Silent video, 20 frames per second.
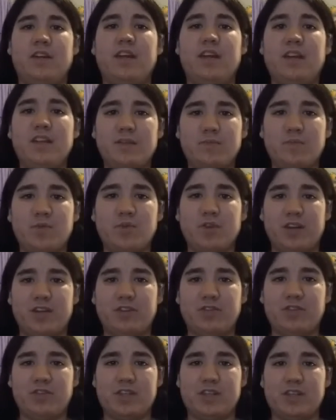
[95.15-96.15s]
it is more
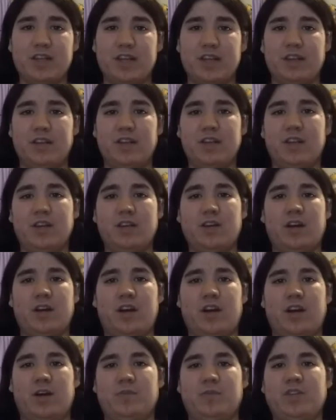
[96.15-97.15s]
interesting
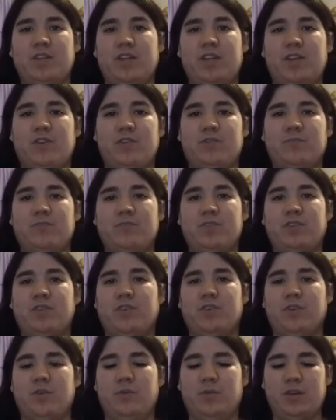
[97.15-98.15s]
um, to hear,
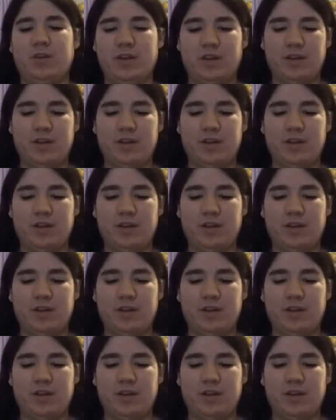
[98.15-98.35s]
you know,